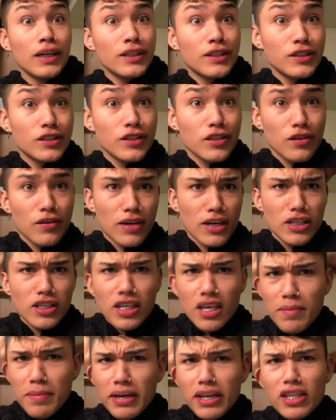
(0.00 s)
So I
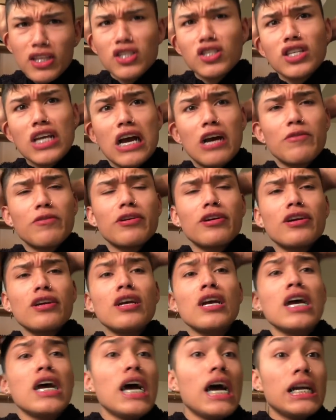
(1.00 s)
just came out of the
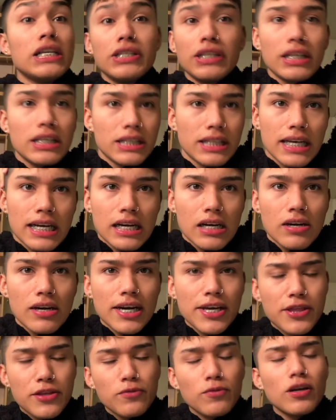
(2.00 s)
shower. As you can tell,
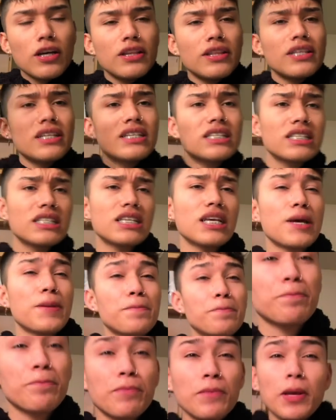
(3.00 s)
I threw on this
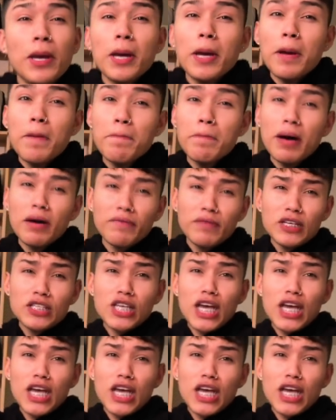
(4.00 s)
puffy